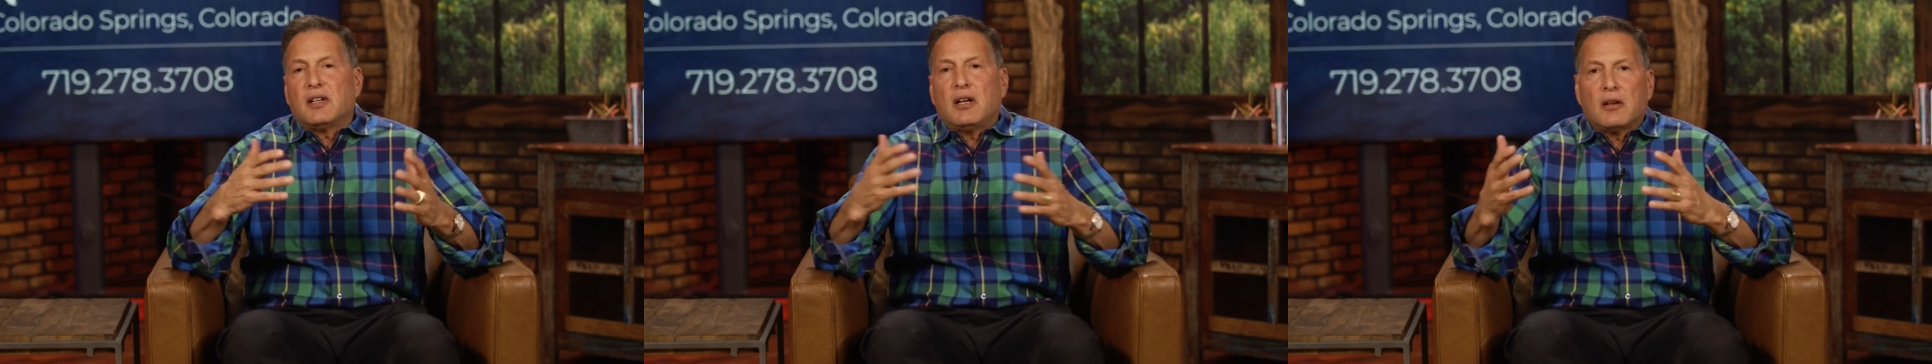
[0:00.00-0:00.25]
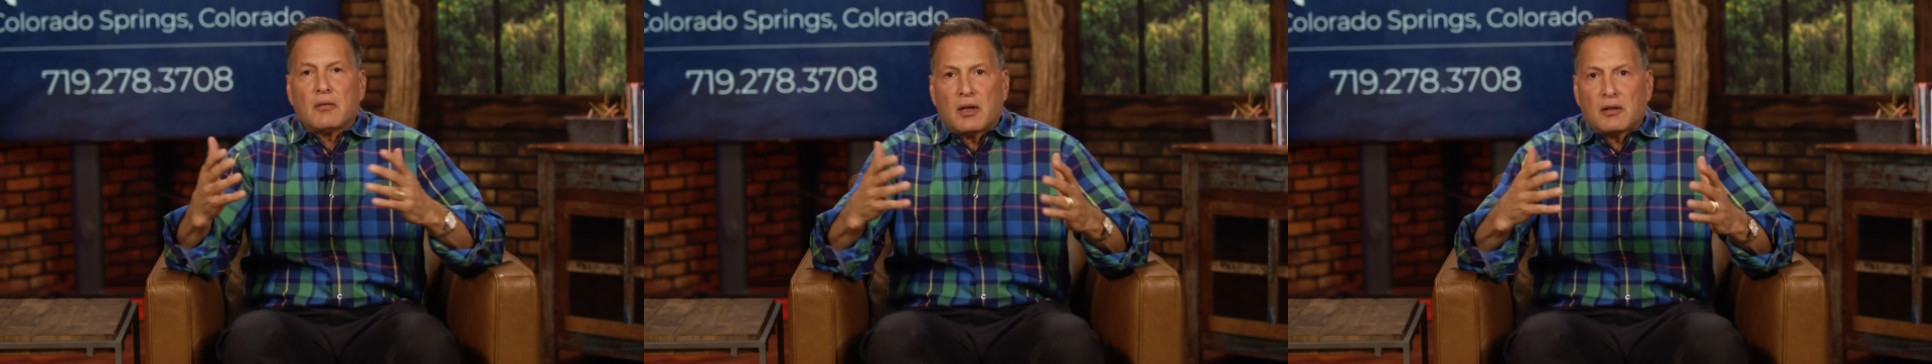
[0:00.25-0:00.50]

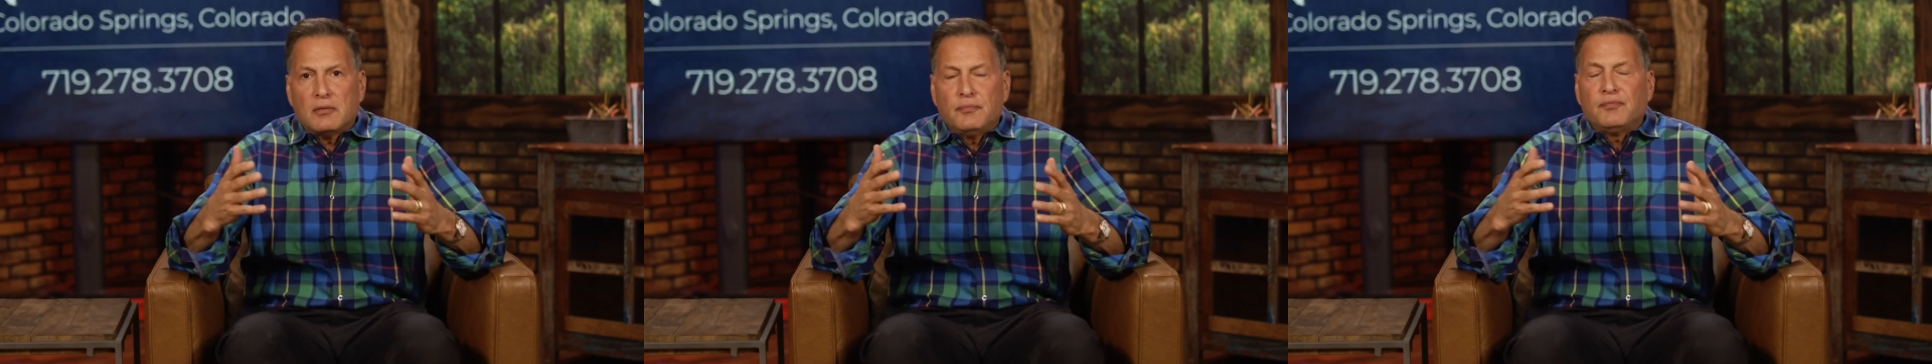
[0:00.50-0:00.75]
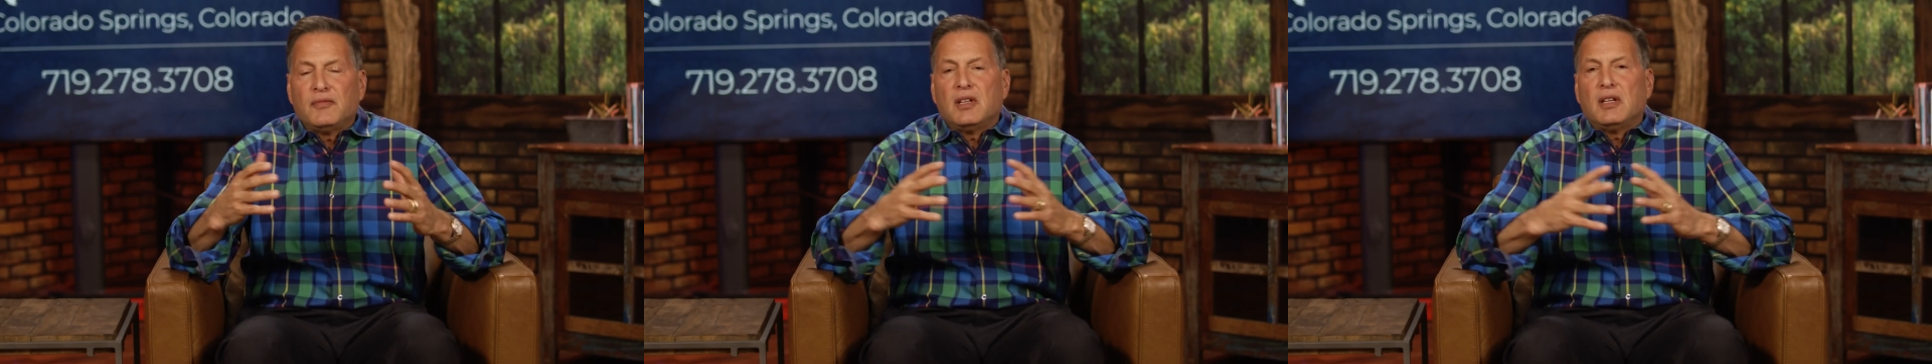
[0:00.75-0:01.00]

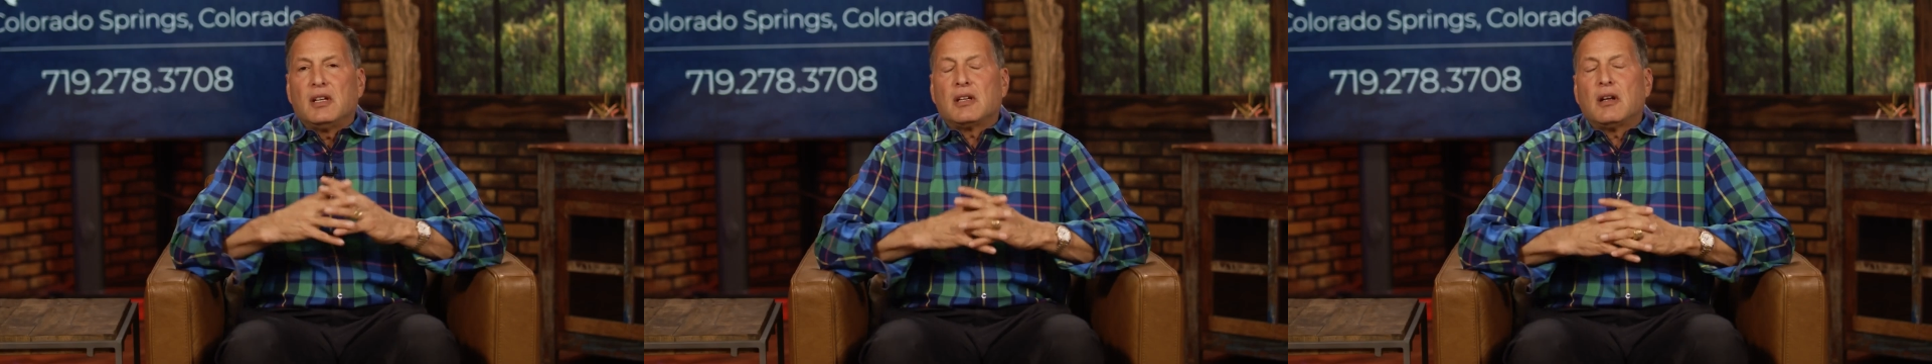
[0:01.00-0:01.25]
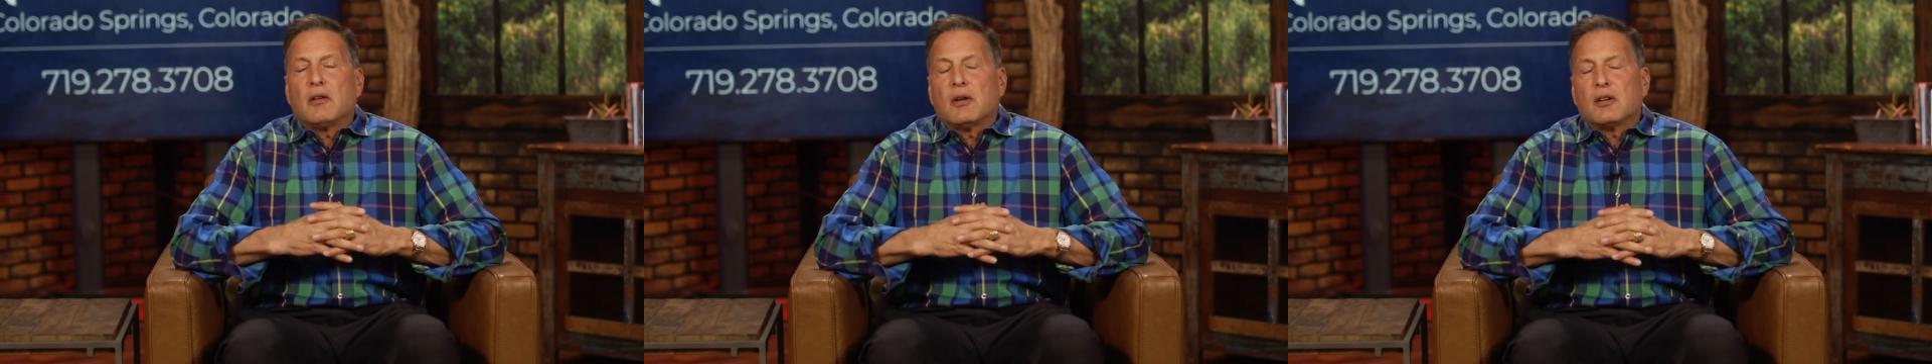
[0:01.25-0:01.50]

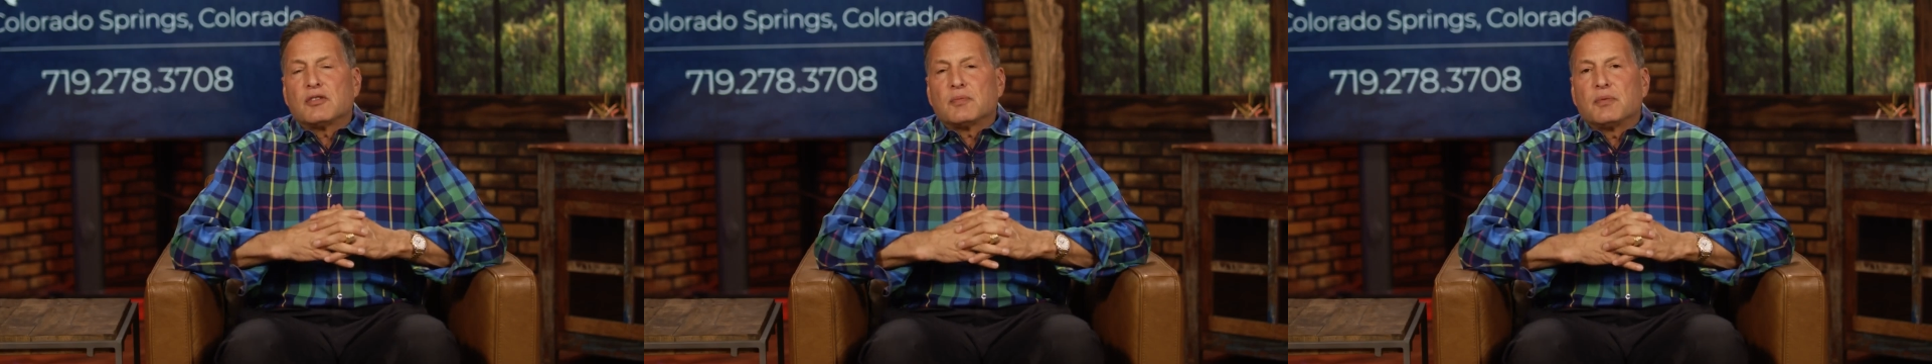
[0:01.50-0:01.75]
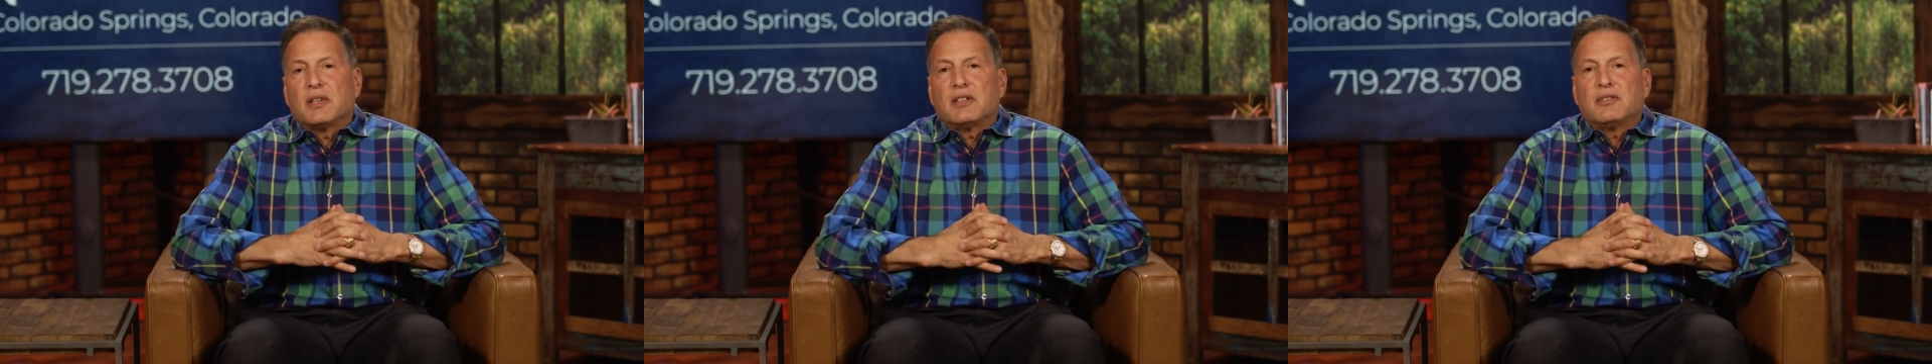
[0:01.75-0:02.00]
Colorado
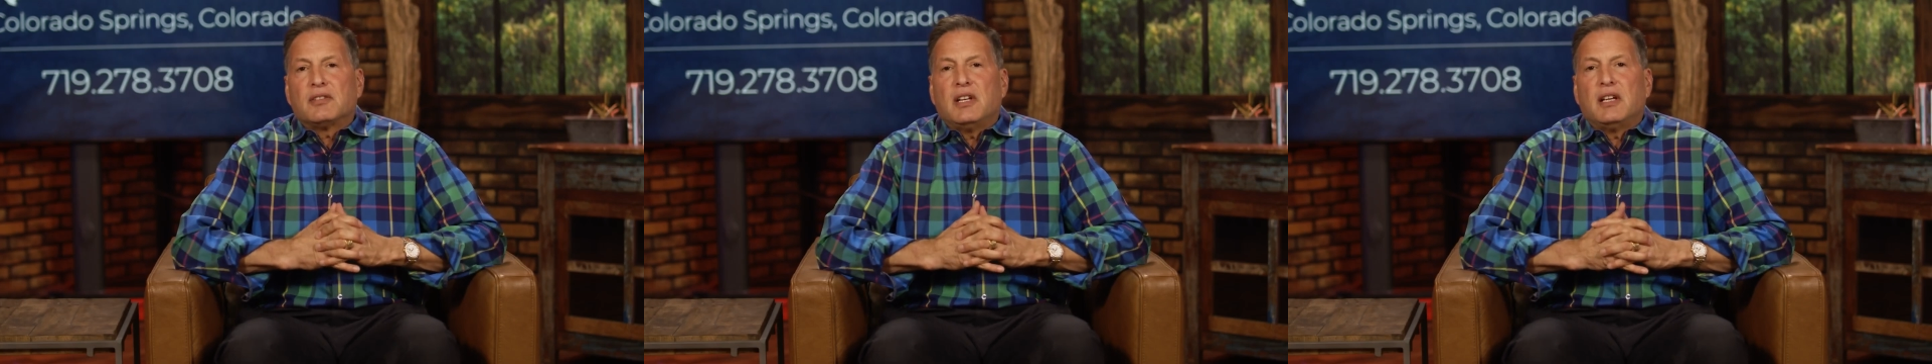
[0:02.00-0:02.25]
Springs,